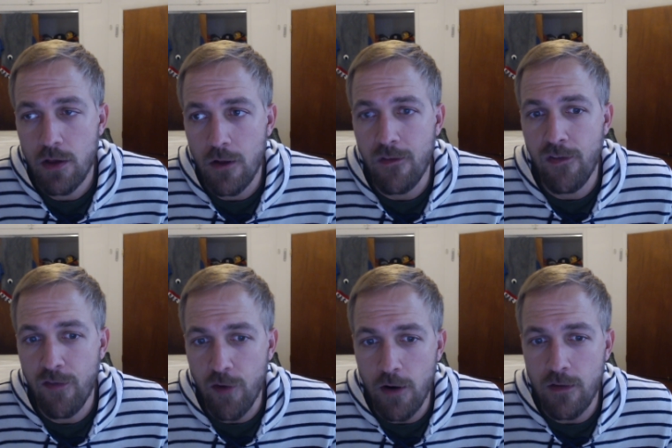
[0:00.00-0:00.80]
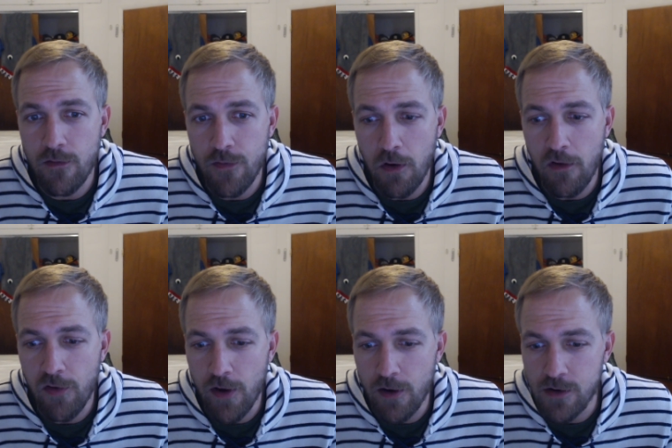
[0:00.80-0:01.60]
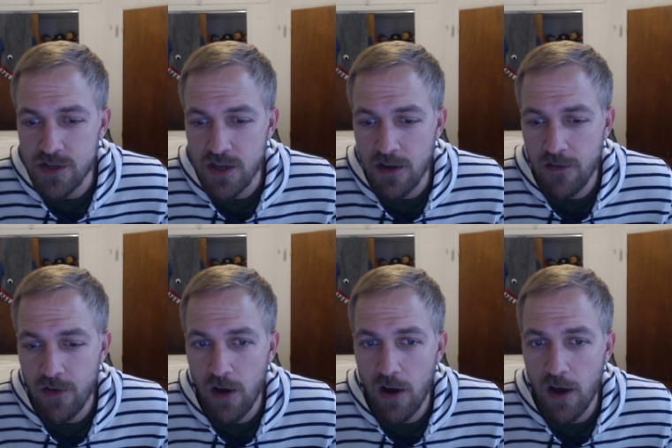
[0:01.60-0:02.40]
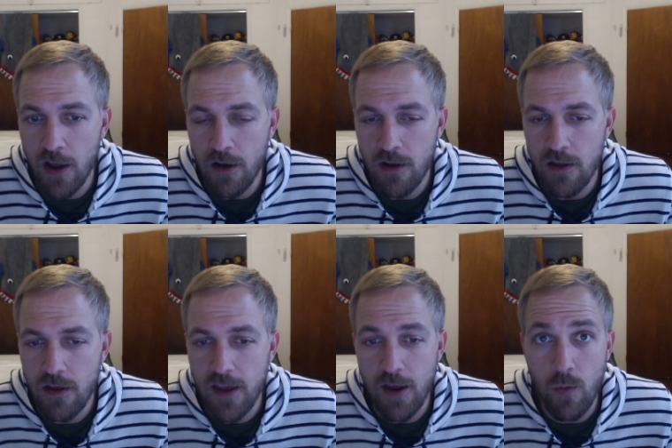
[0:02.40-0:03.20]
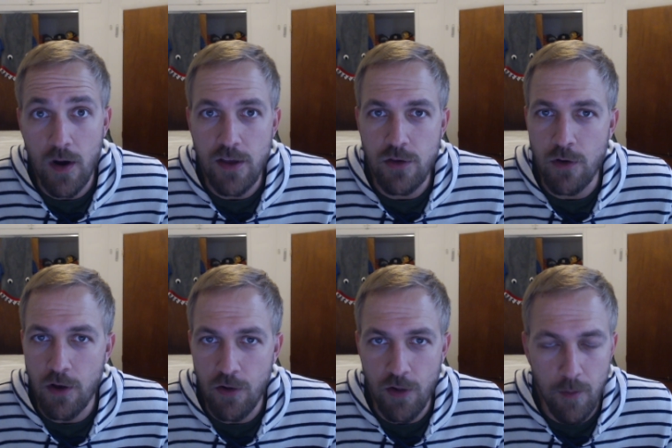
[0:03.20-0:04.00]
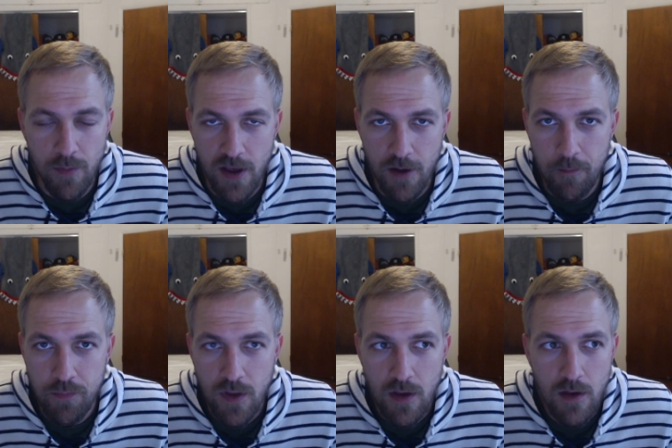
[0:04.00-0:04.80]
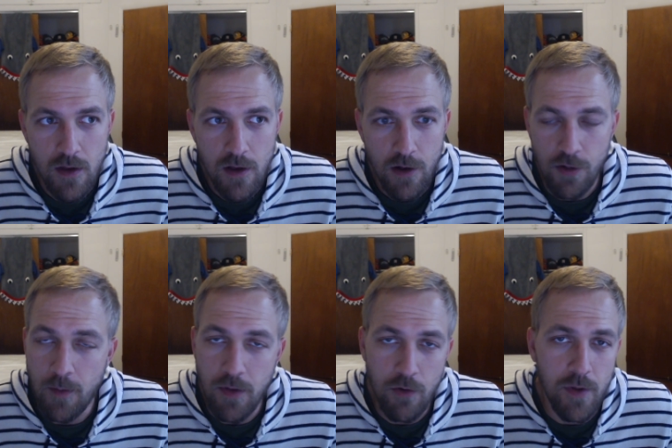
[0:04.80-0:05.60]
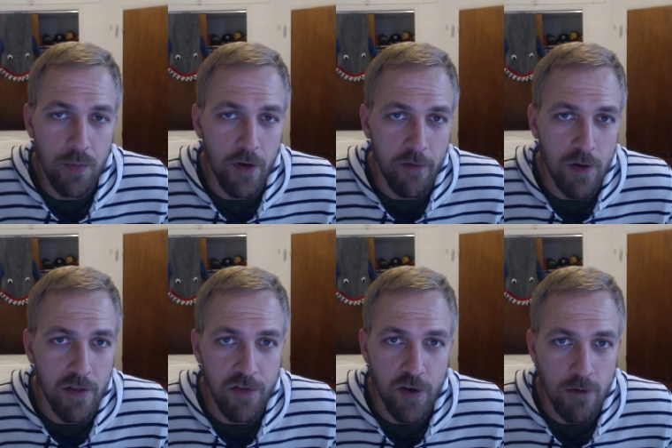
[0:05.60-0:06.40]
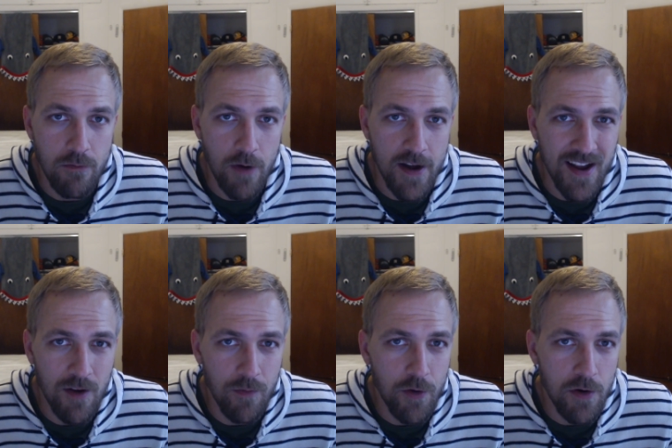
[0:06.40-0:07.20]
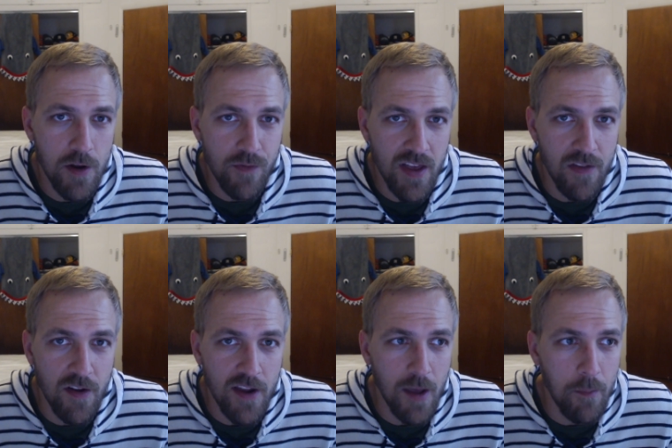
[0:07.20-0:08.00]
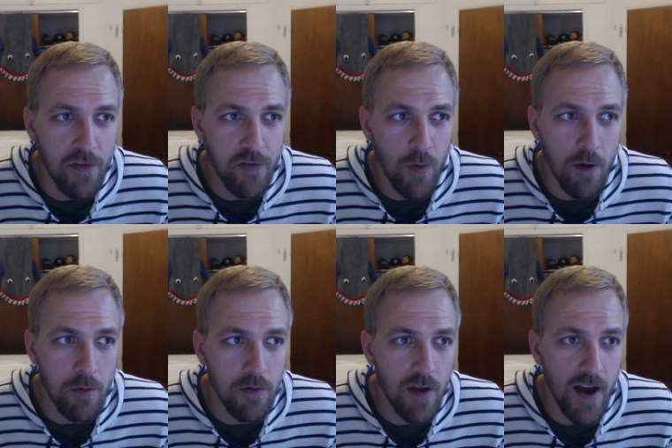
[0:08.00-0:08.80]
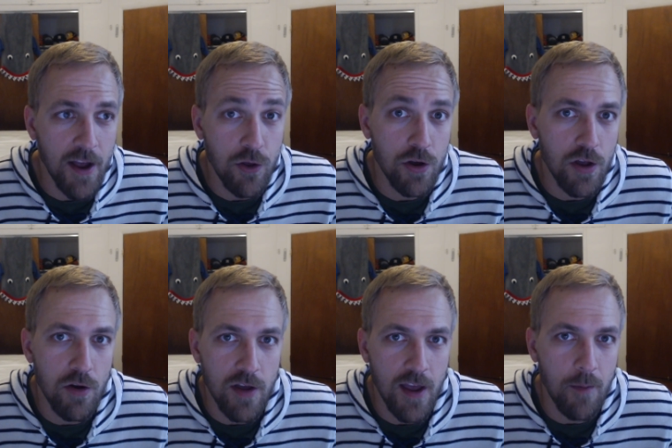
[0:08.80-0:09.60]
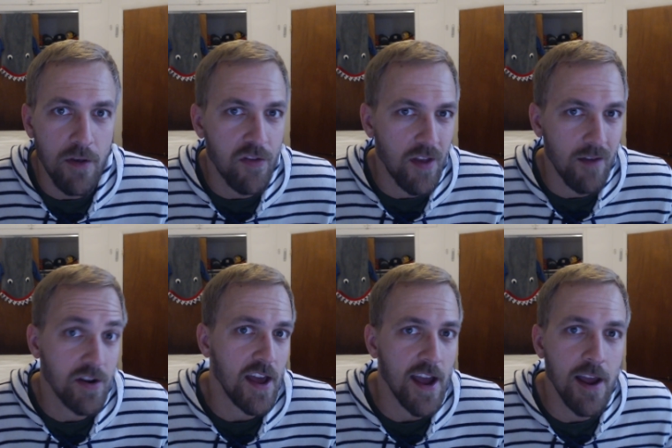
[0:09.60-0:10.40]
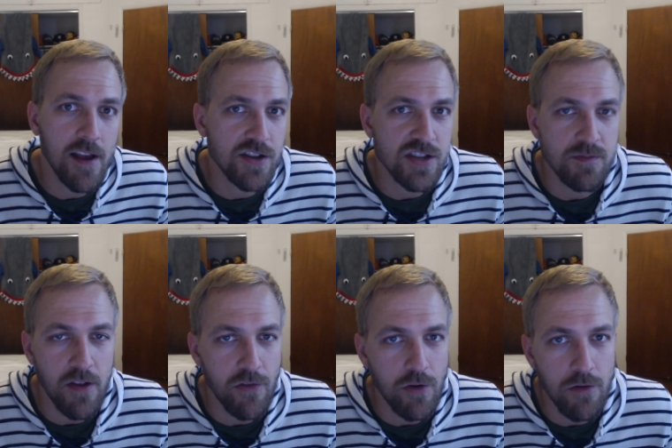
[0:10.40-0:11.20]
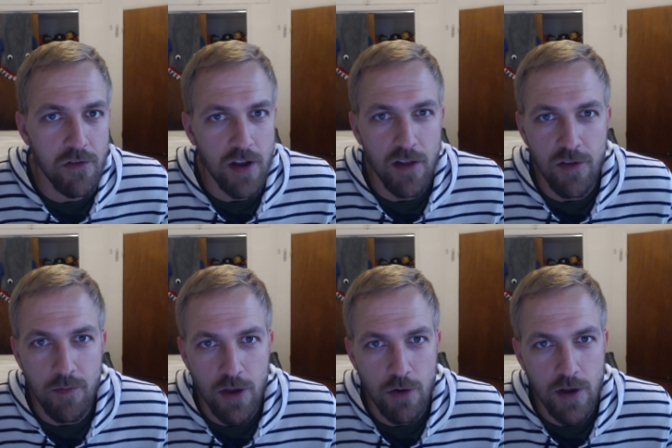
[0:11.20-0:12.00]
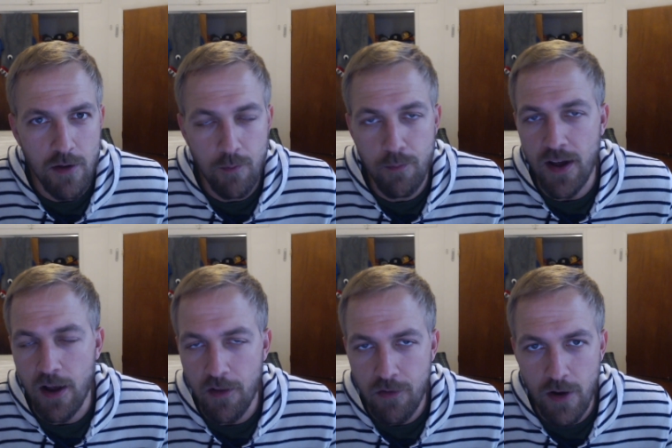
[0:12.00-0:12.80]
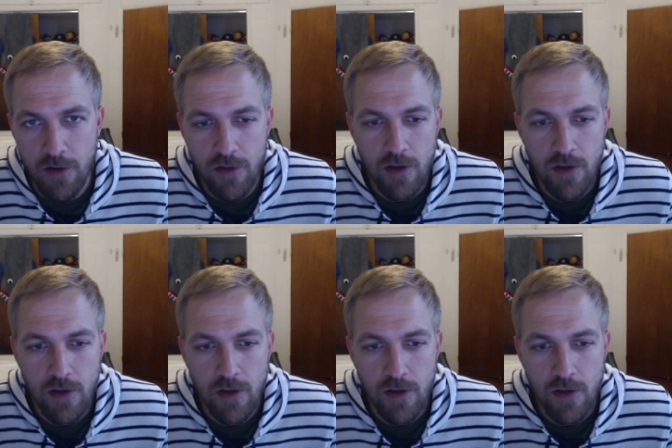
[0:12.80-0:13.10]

start to focus our energies on NYU and Columbia. Columbia would be a place we could start right now. There are enough kids on campus to where I could go to campus every day and just meet students and get something going by God's grace.